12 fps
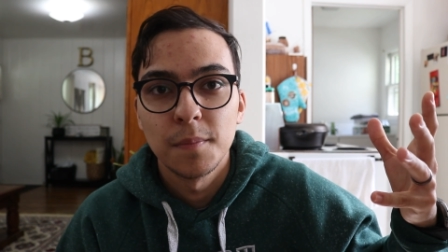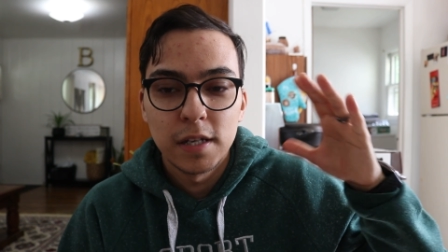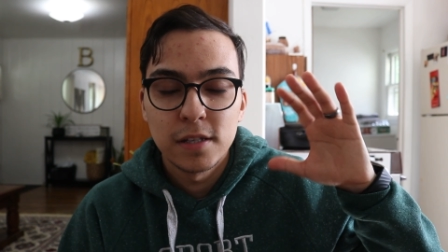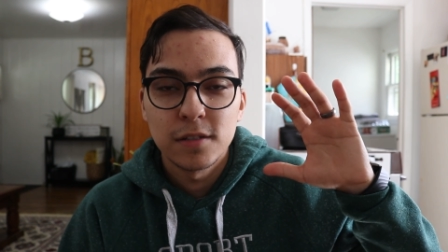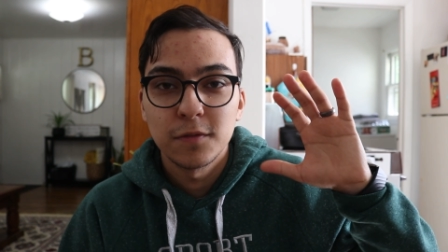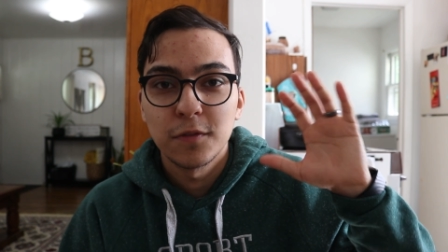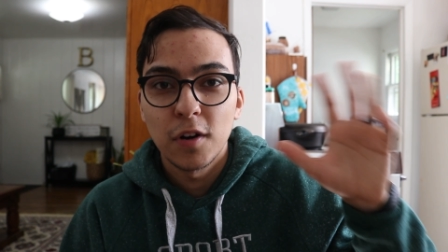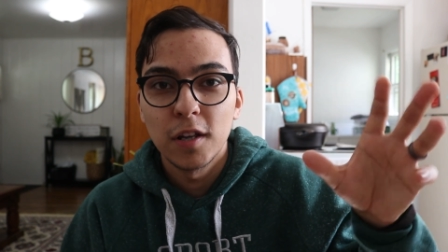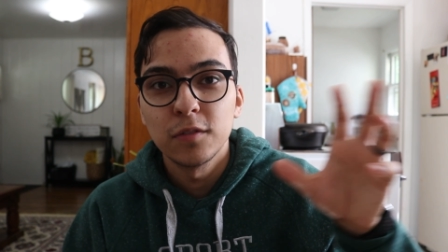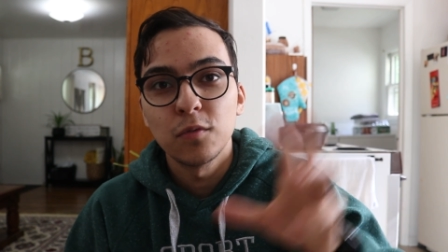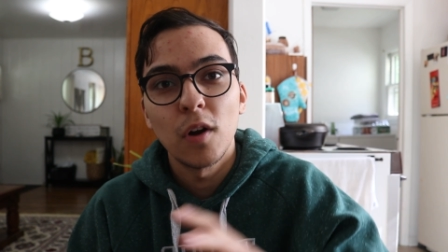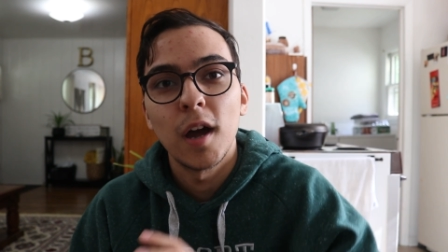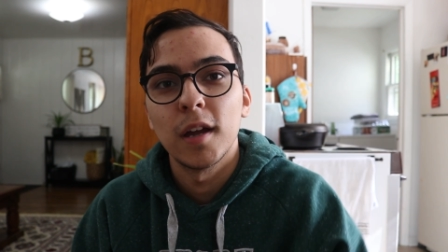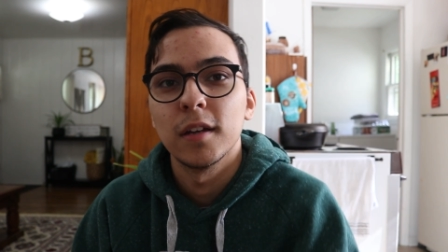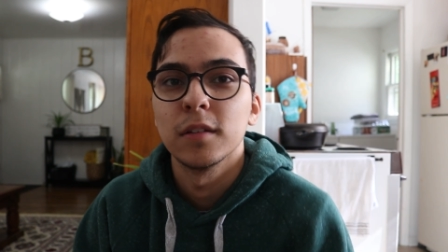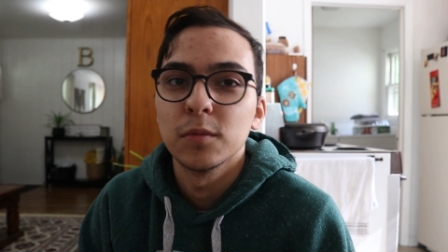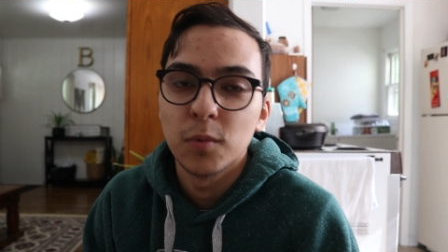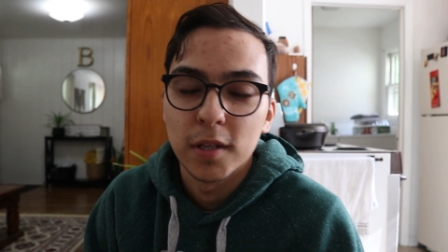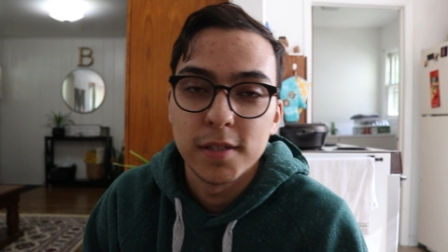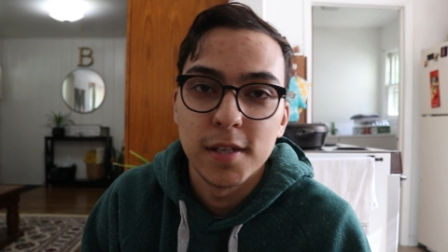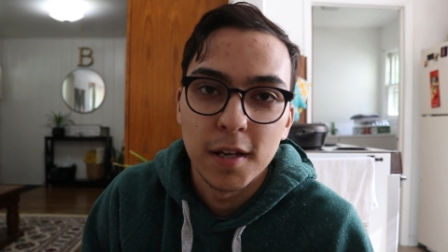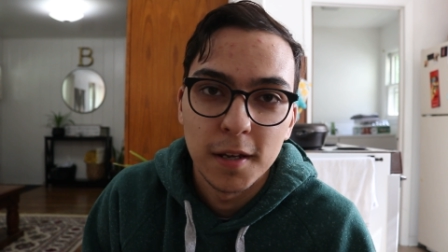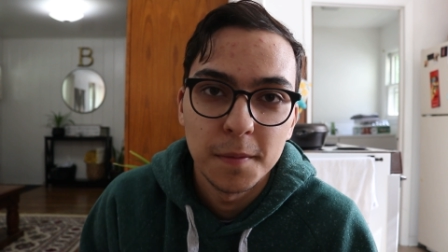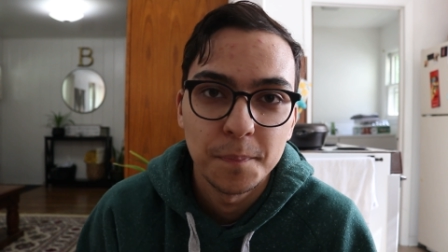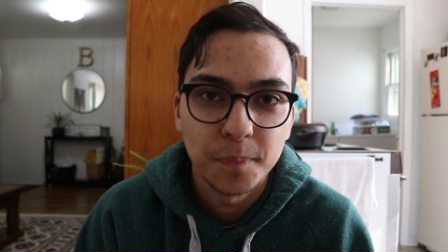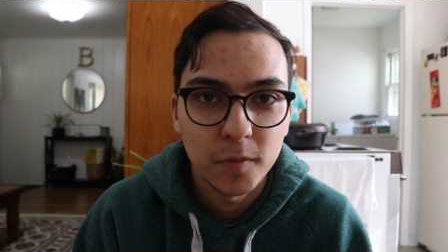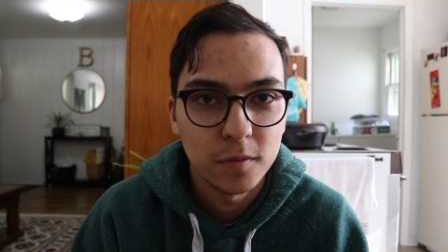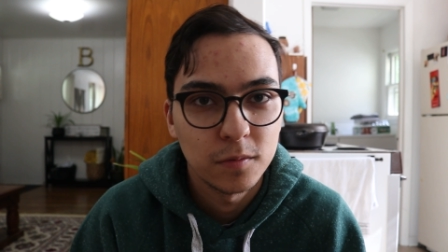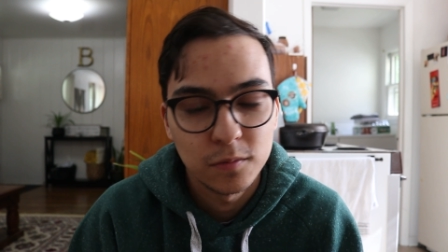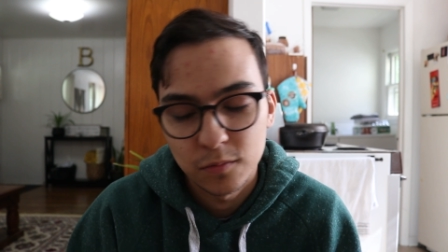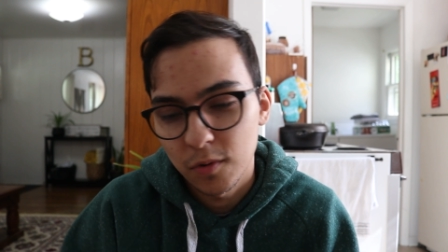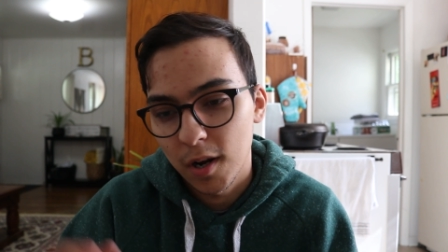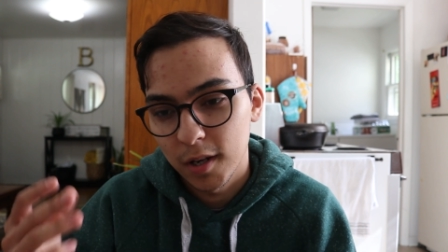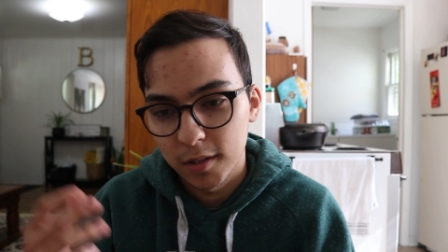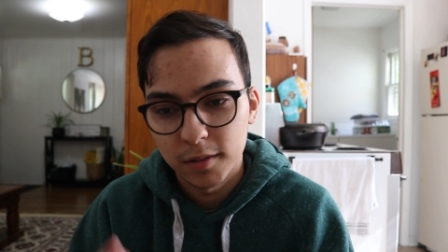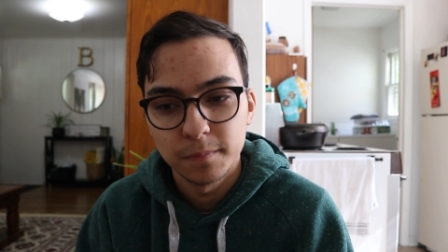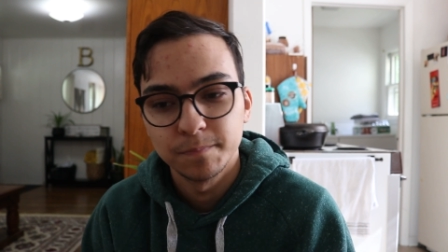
His friend Ryan one day, Ryan,